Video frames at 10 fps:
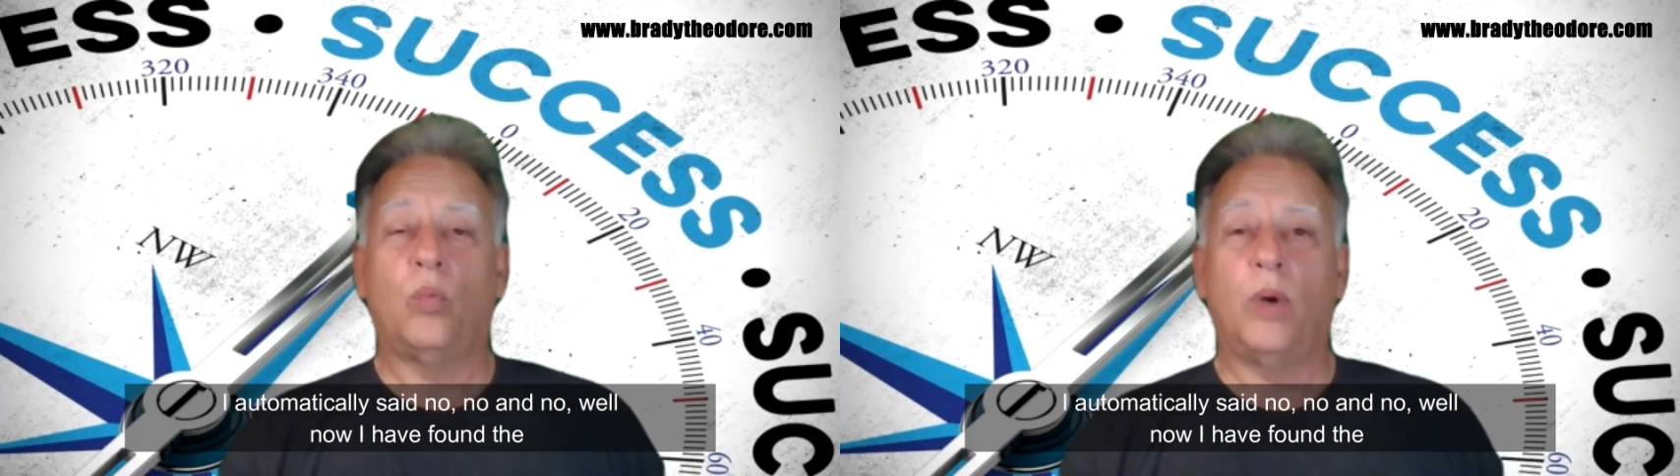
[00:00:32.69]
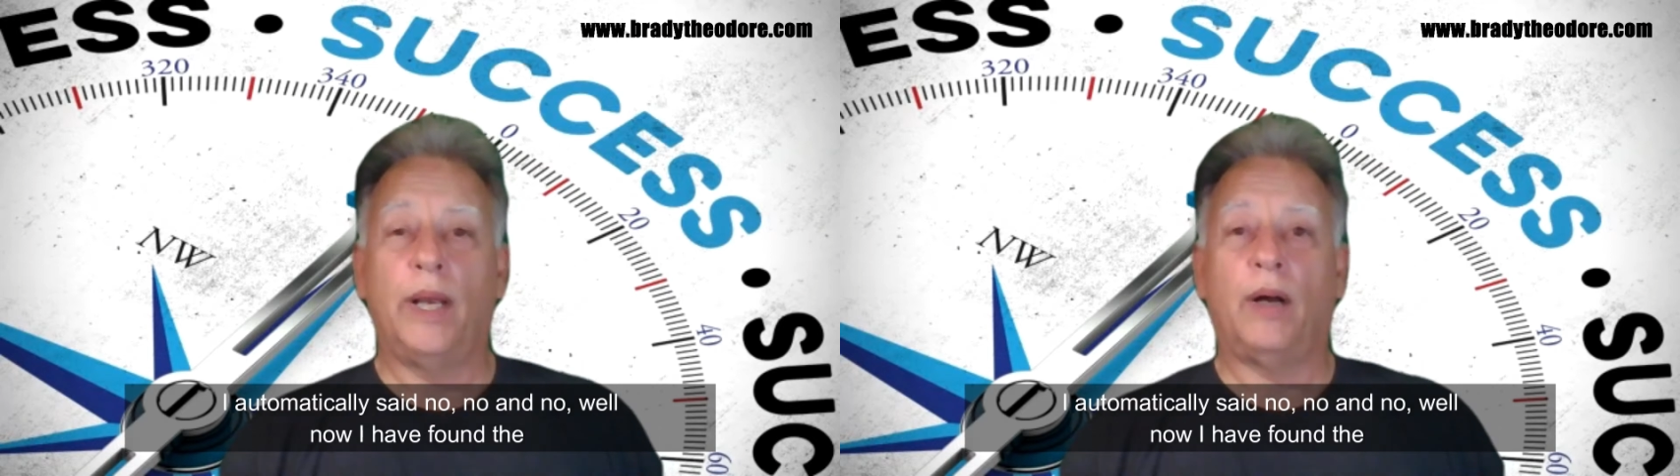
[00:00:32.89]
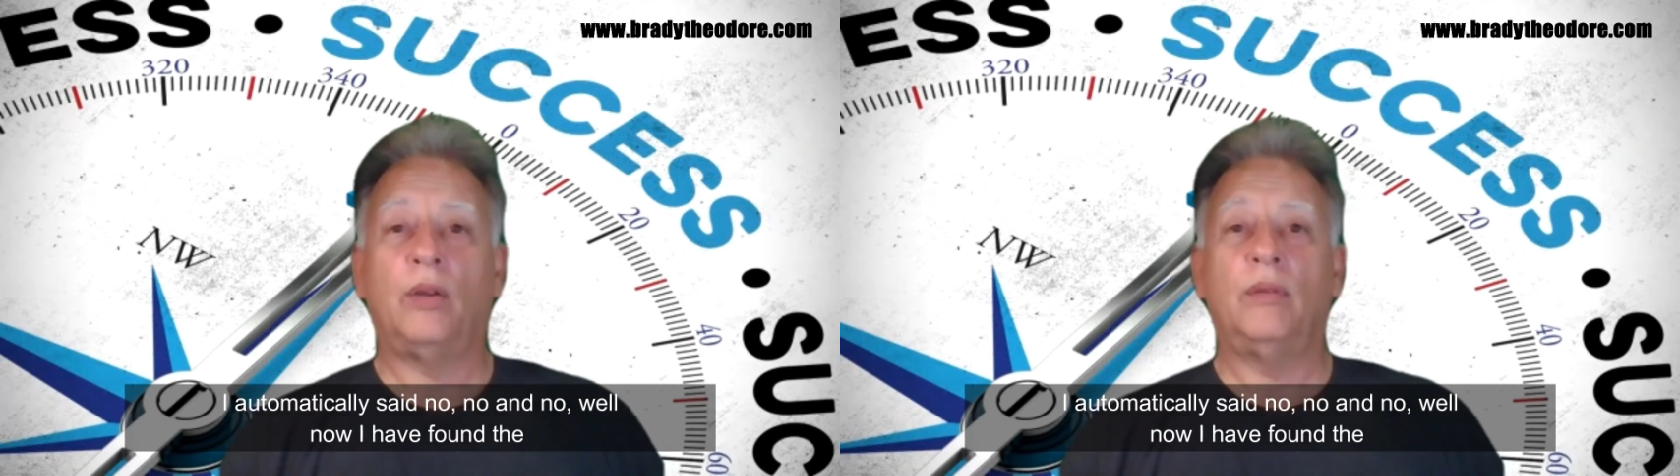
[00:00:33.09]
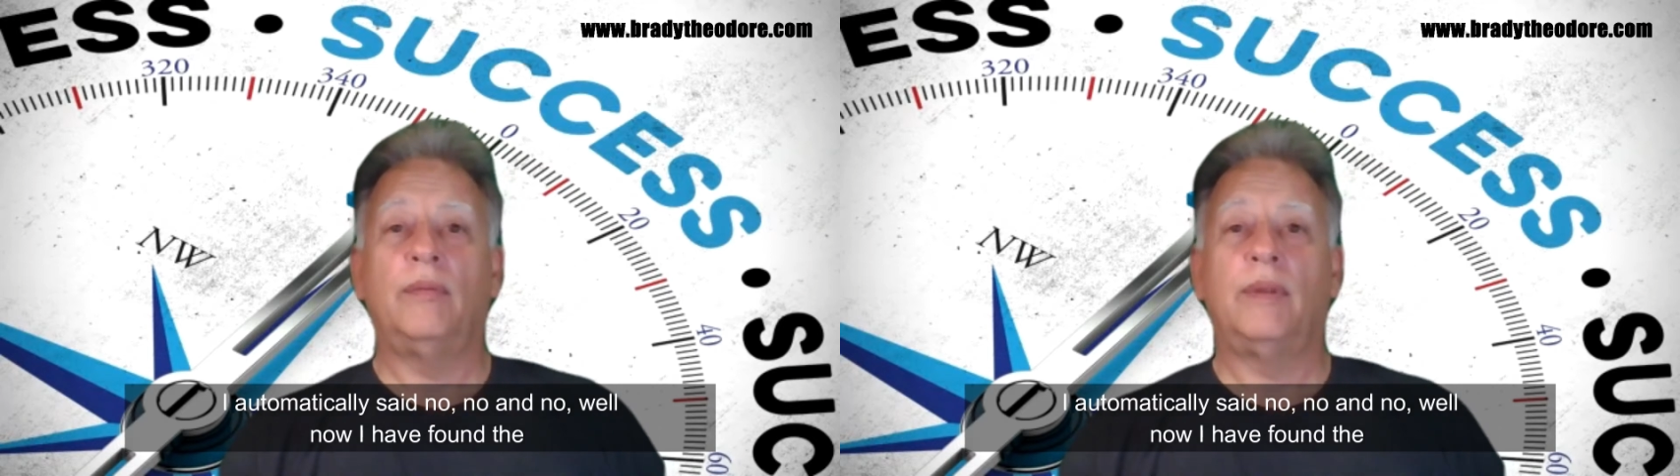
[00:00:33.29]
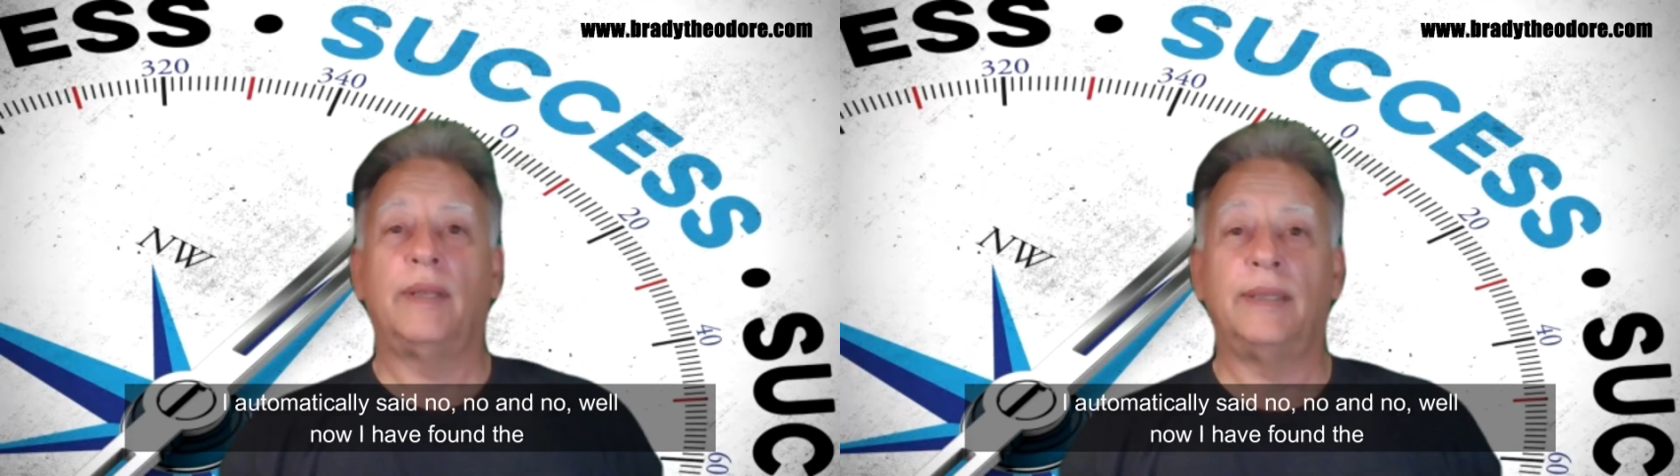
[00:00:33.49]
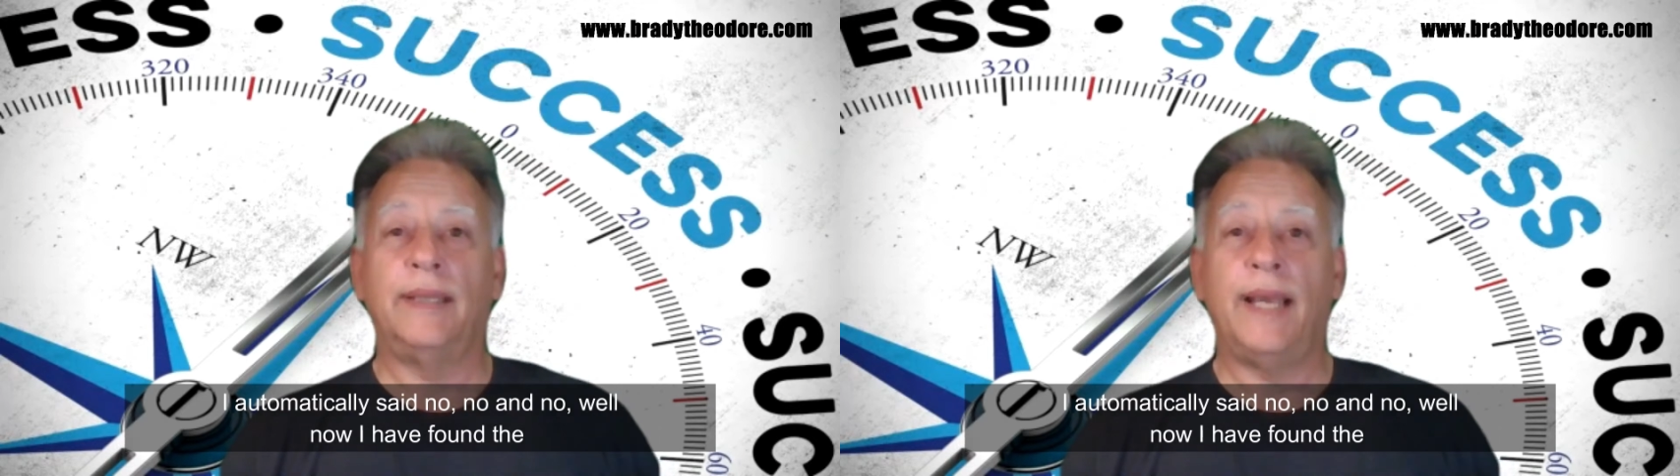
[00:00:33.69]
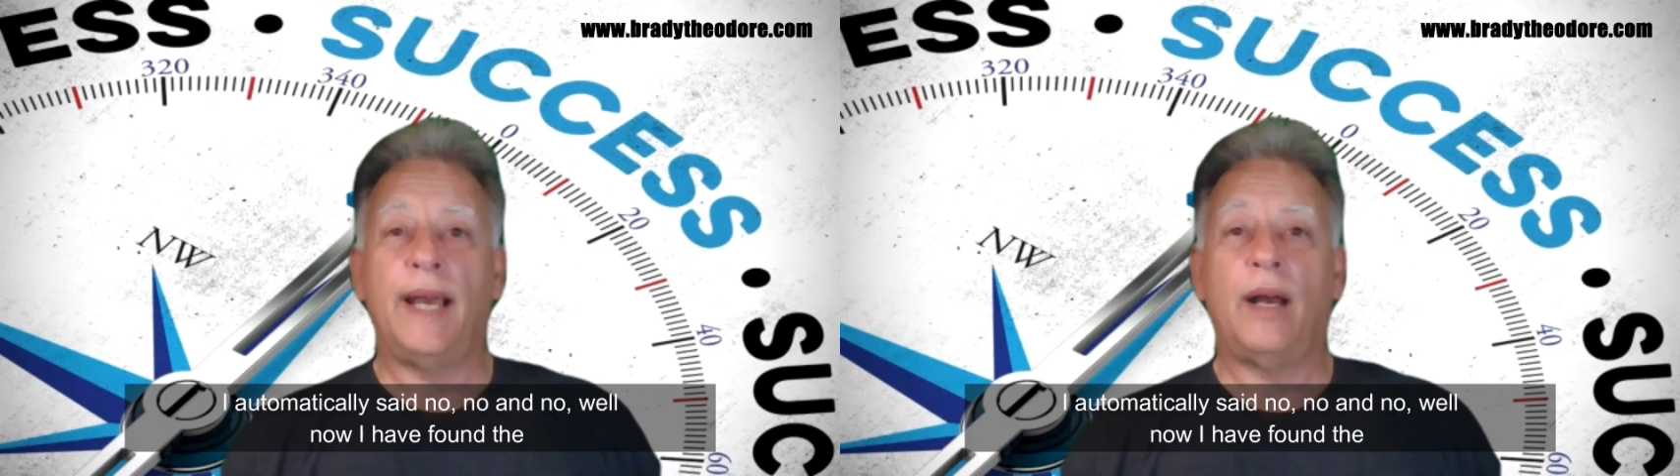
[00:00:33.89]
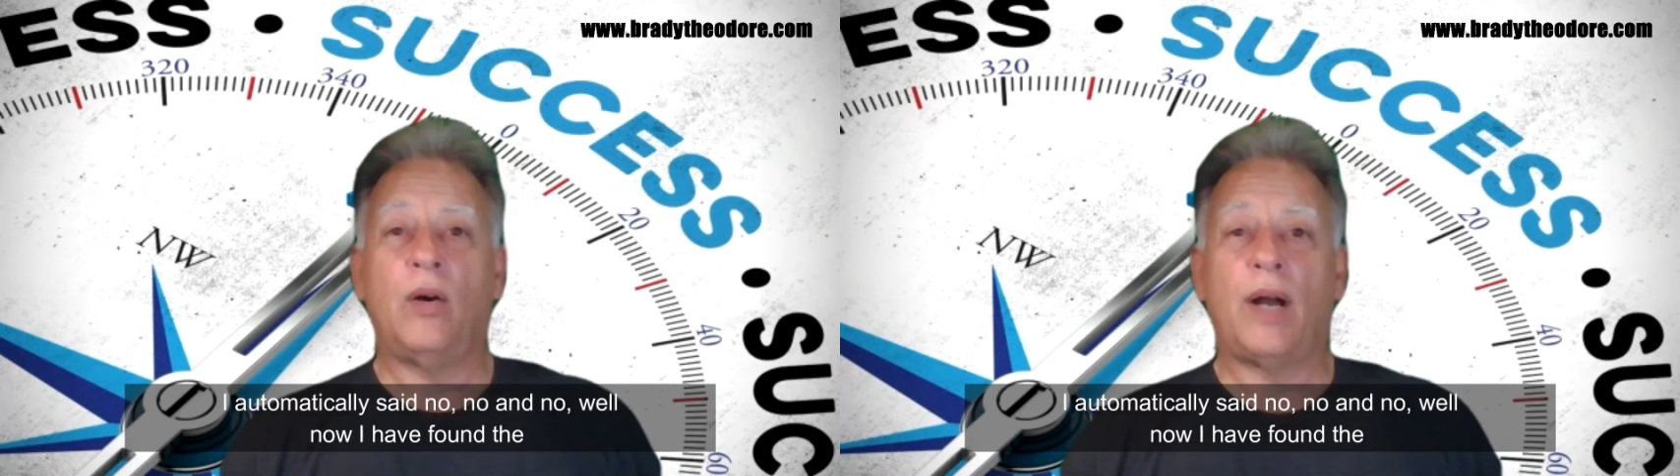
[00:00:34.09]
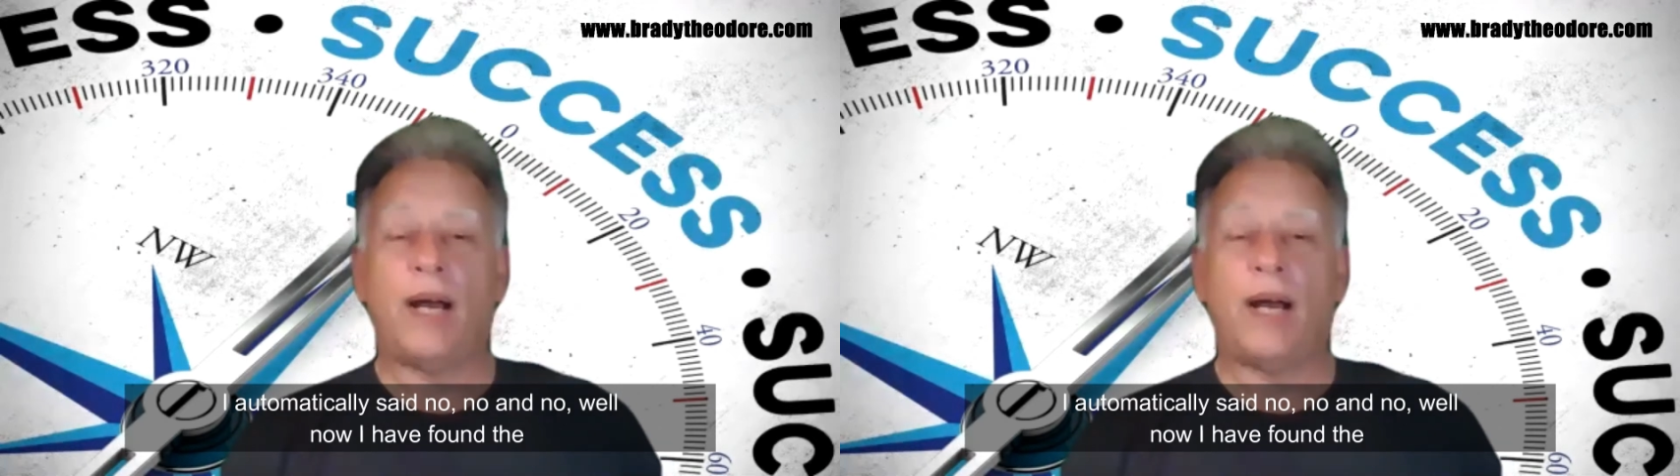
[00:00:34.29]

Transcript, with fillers: Well, now